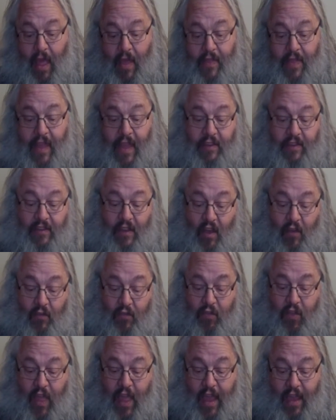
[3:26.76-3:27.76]
They sell
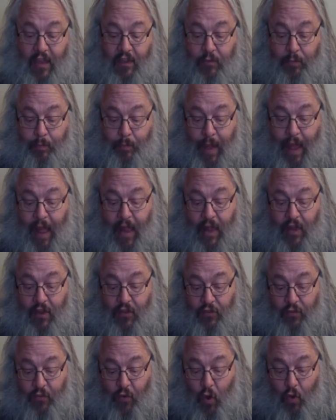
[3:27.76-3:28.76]
flakes,
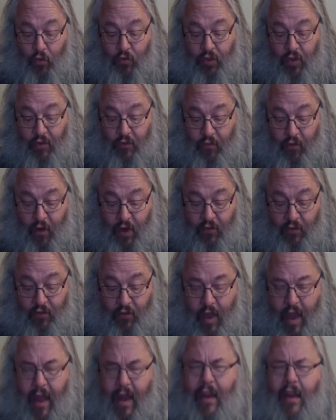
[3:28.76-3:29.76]
pellets, frozen,
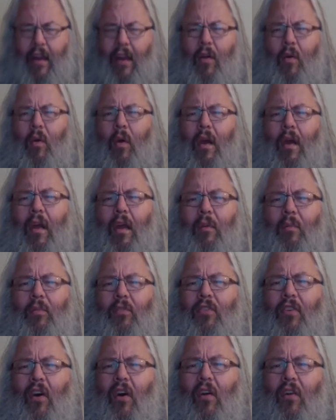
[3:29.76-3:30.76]
freeze-dried, and aquarium
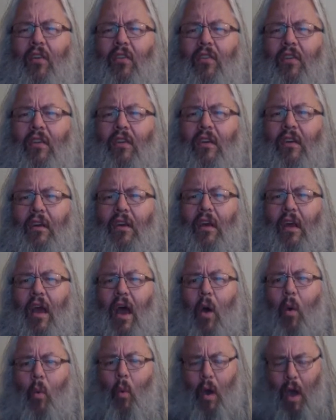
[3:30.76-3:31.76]
salt.
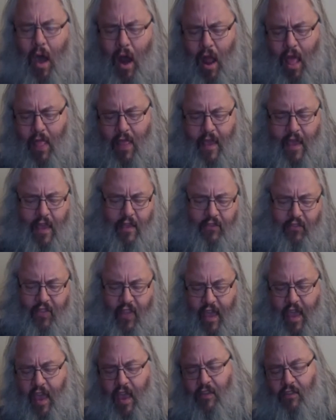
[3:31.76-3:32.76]
One of these
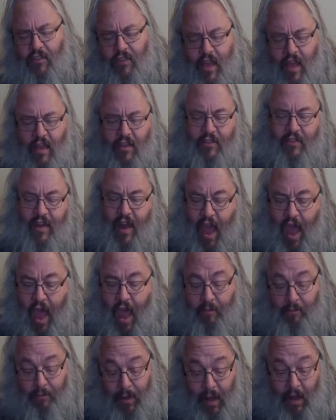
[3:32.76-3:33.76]
things does
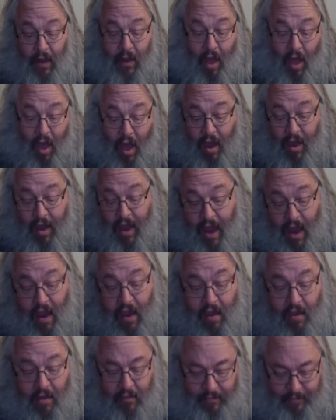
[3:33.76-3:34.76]
not belong
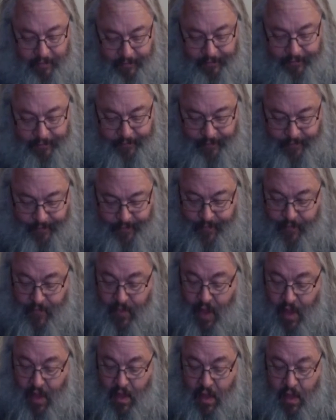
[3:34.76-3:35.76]
here.
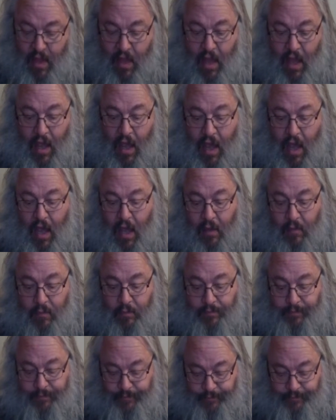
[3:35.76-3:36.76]

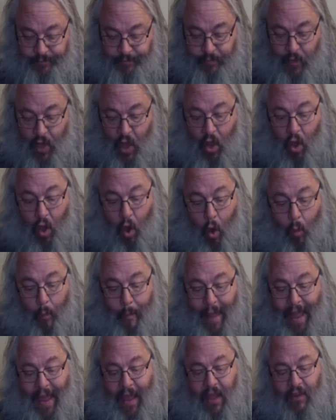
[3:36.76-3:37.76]

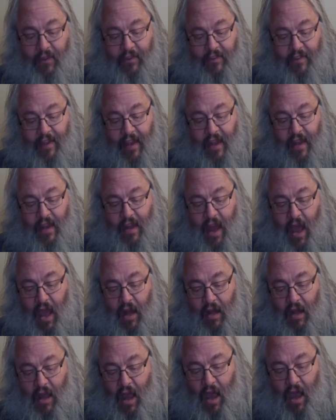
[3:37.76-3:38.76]

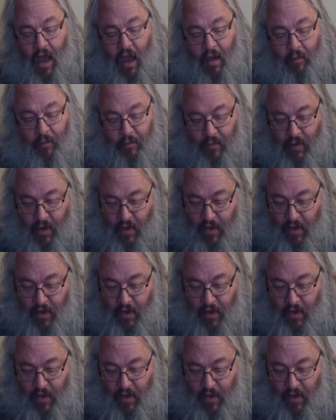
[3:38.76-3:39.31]
OmegaC.com,